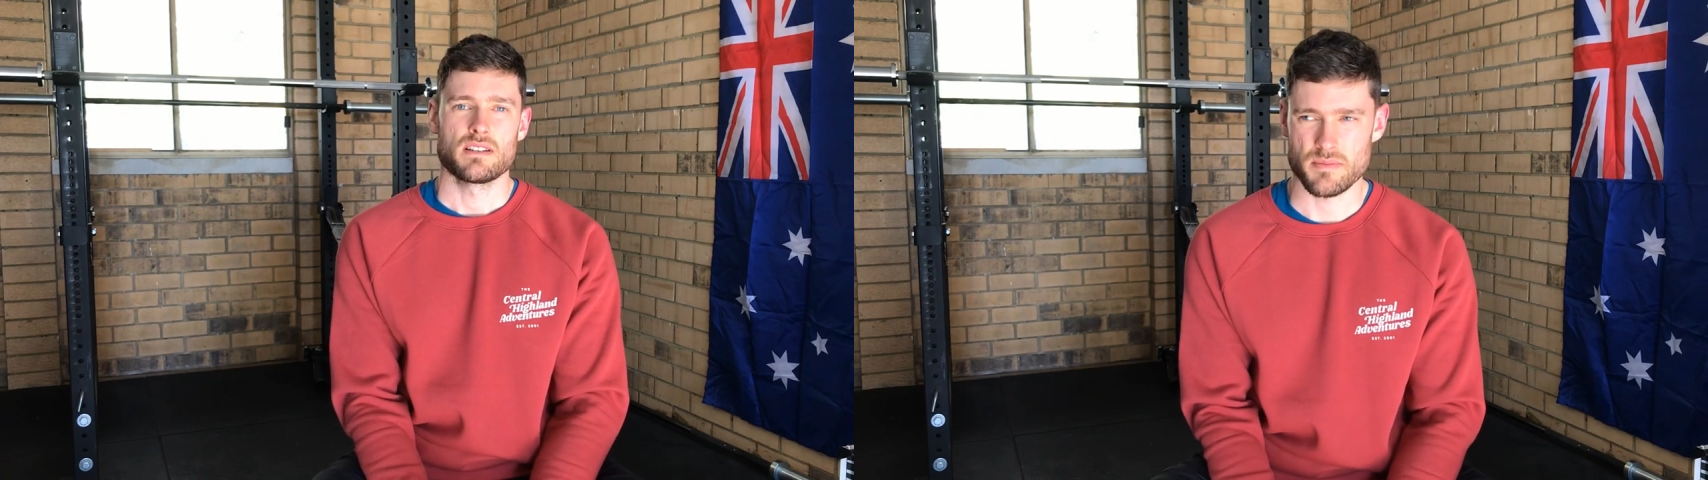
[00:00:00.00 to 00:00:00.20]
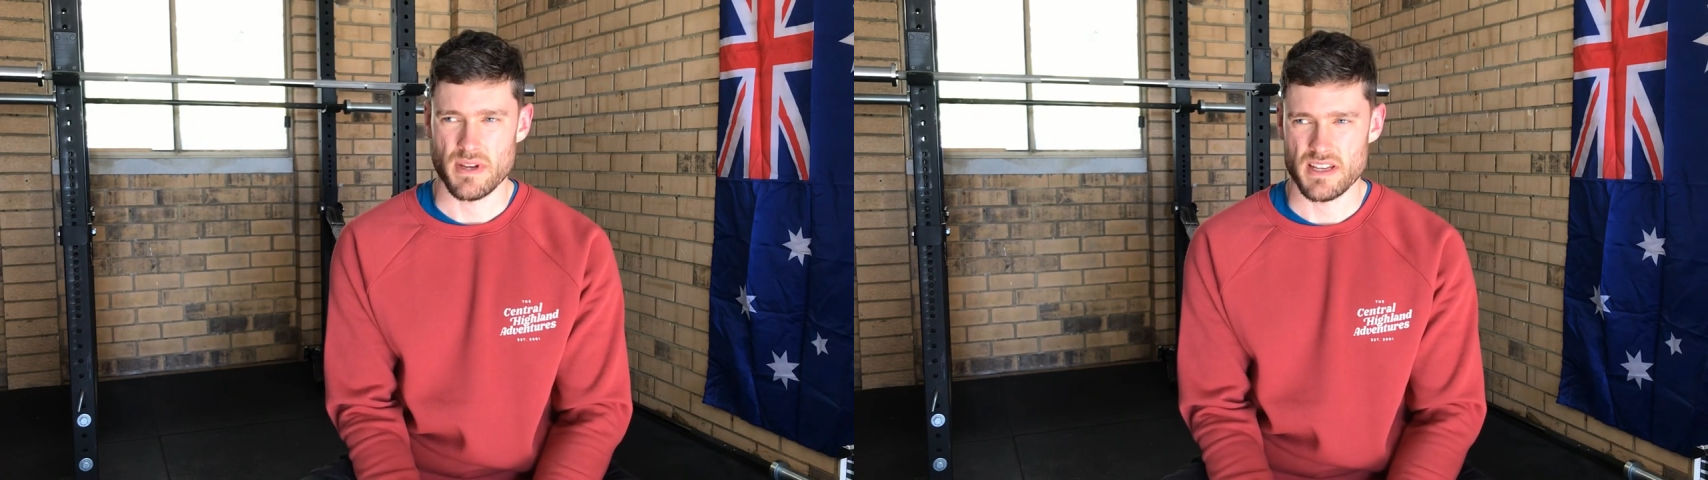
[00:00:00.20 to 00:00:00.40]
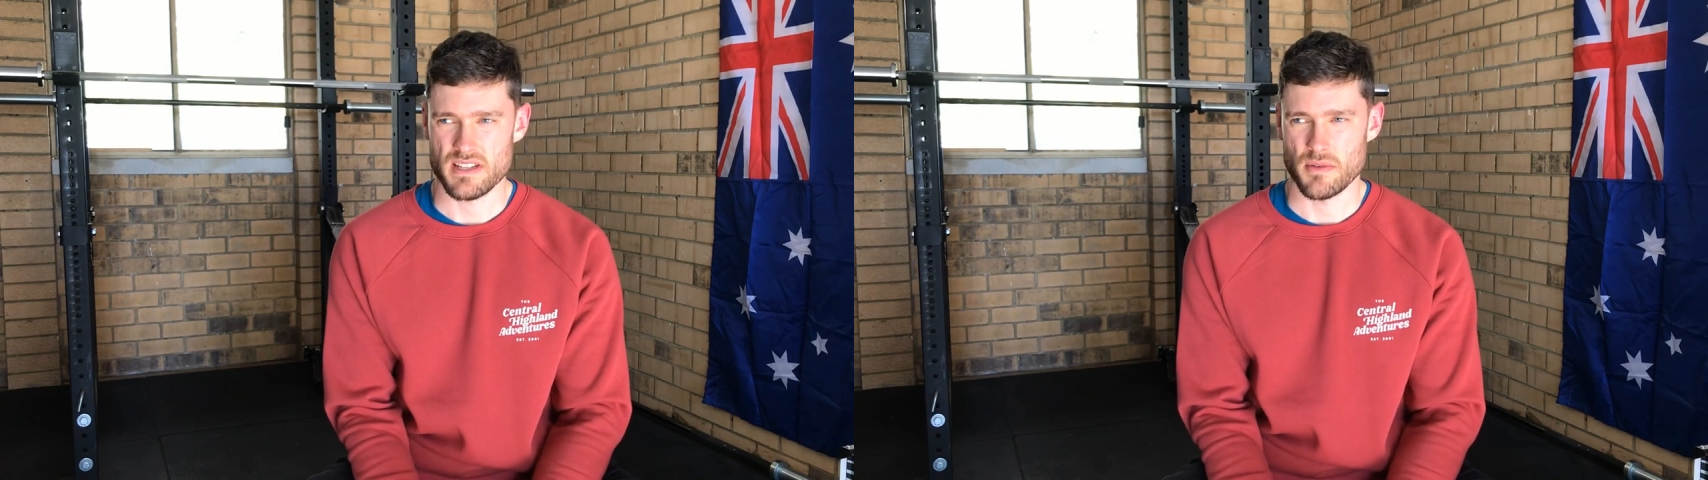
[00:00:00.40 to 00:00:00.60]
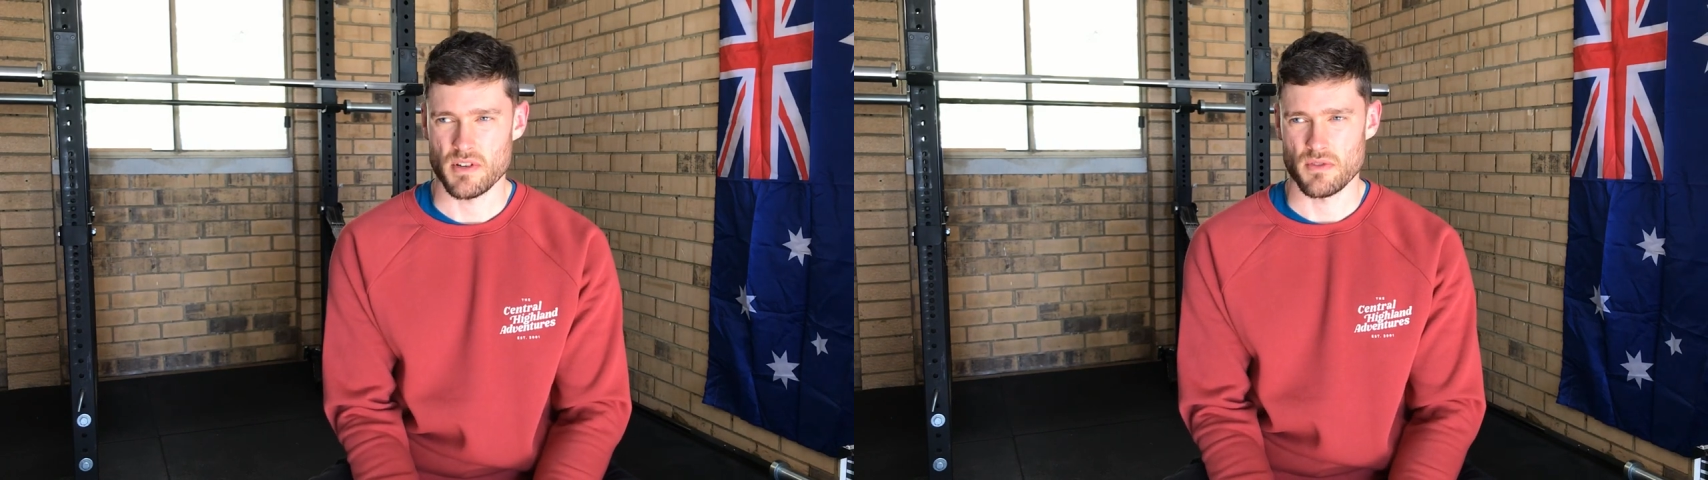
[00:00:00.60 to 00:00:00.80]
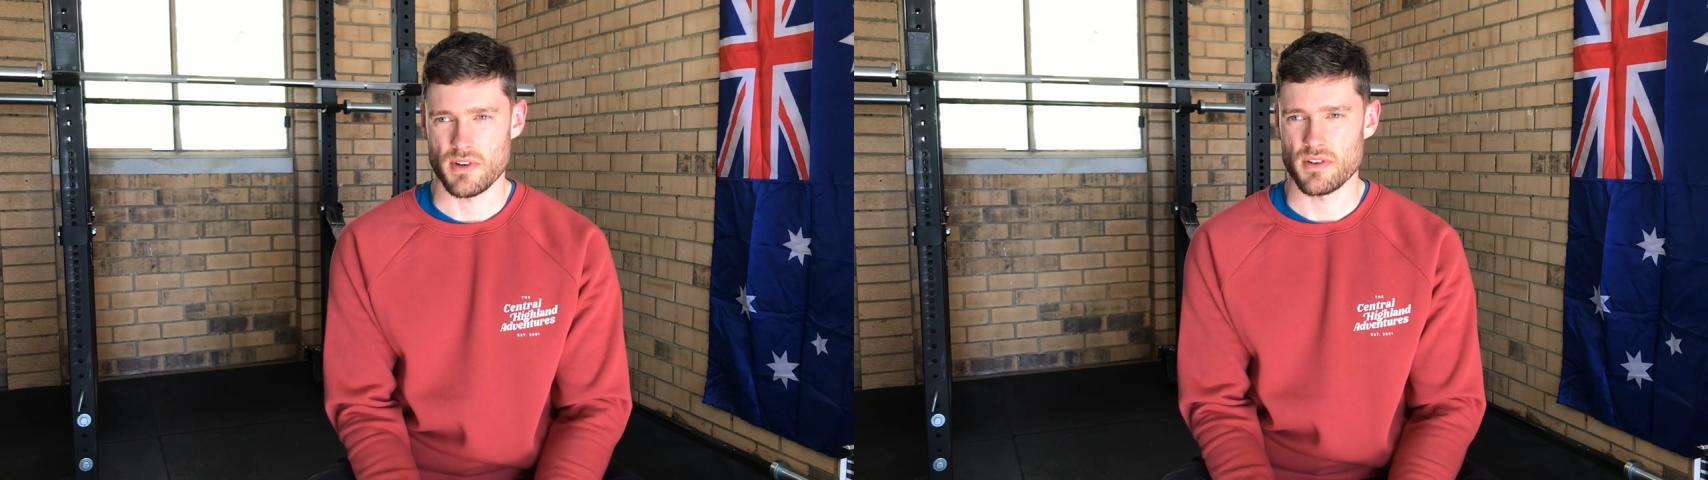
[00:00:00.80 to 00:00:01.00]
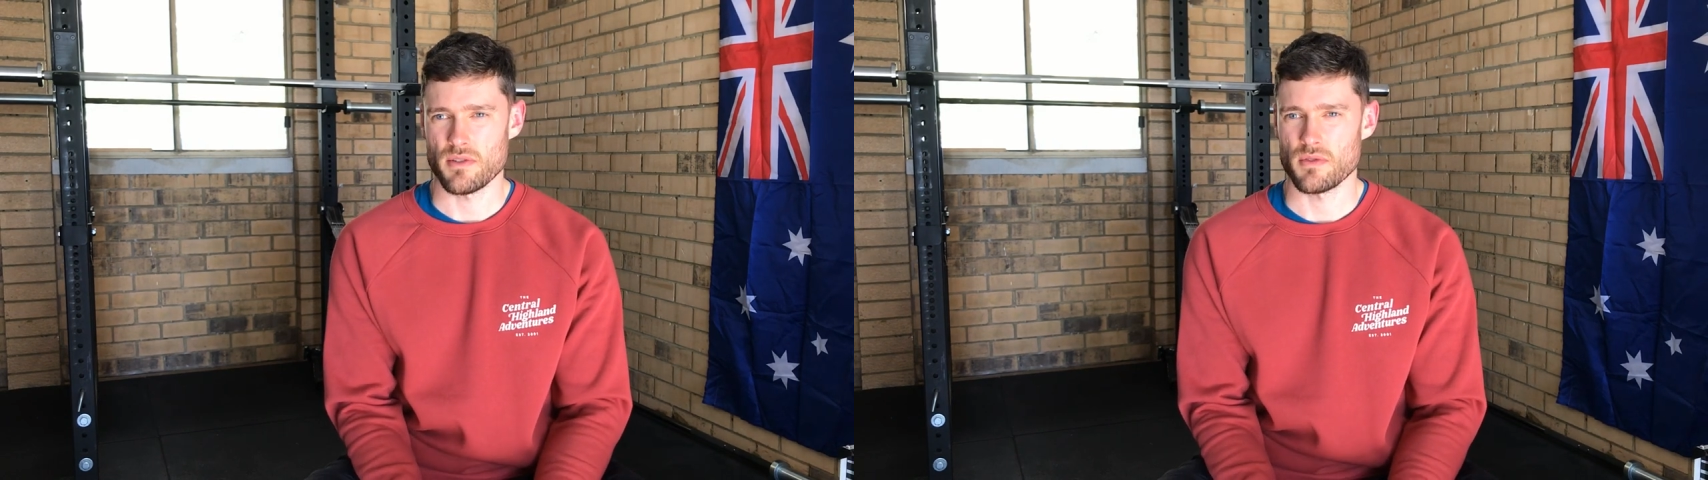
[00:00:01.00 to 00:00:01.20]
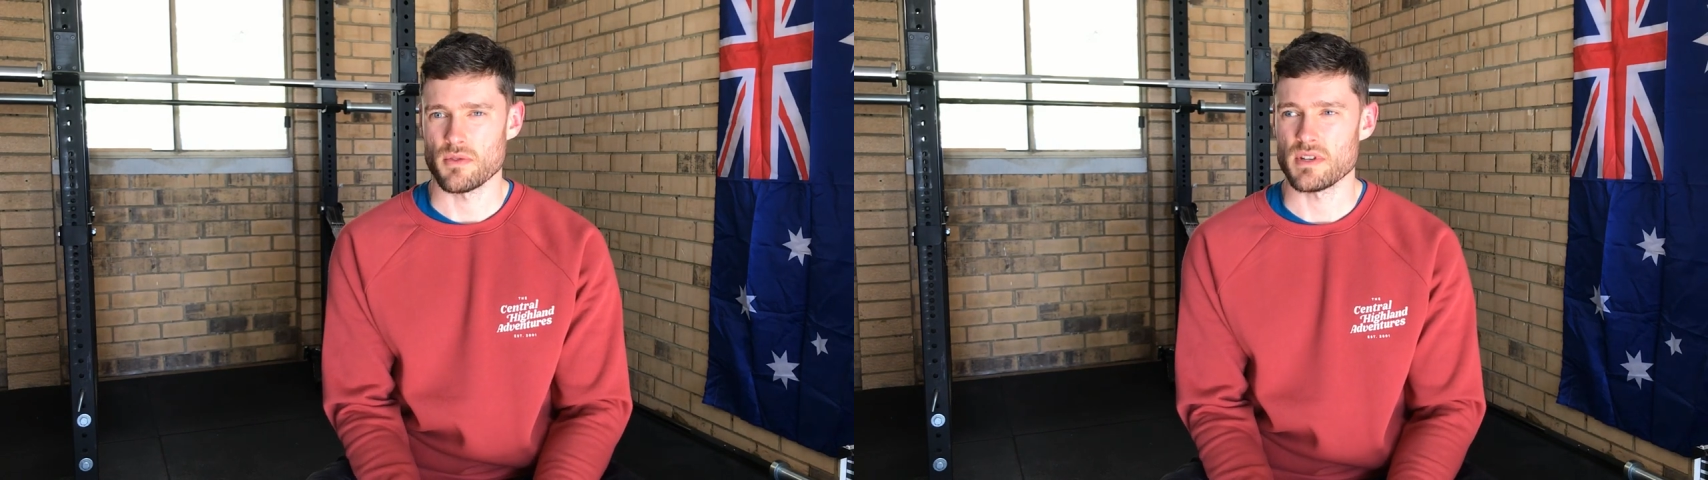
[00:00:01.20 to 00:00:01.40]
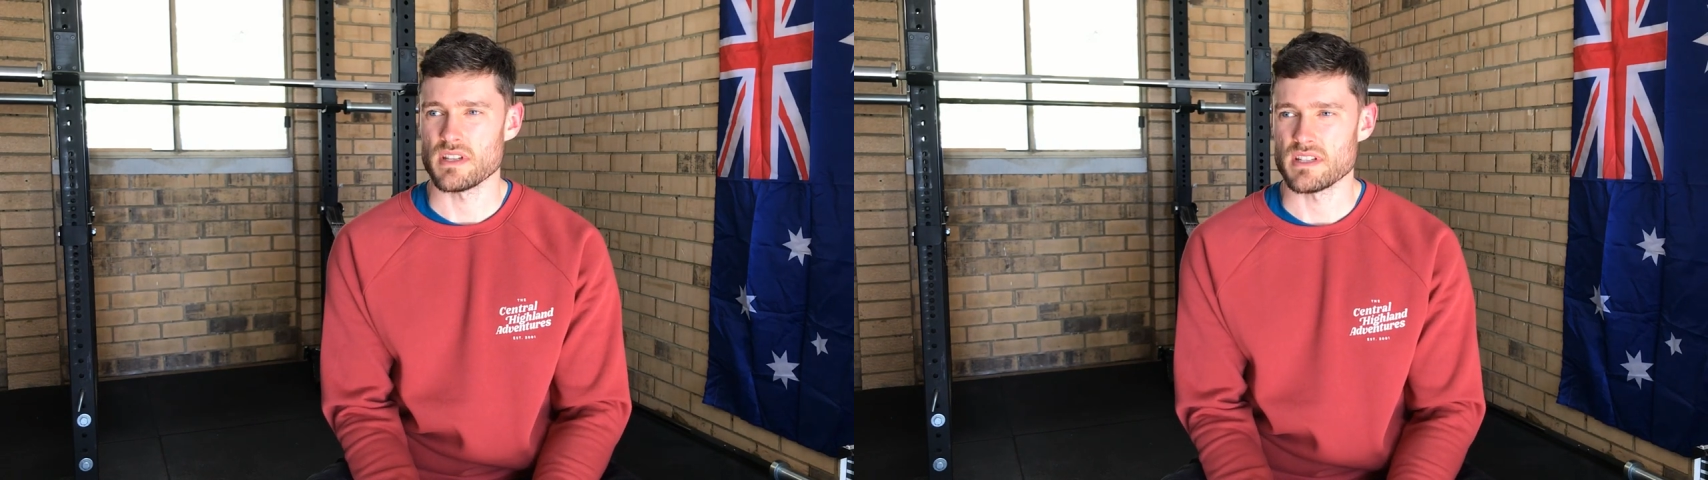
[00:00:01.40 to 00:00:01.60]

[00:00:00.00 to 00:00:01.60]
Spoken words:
Next piece I'm going to run you through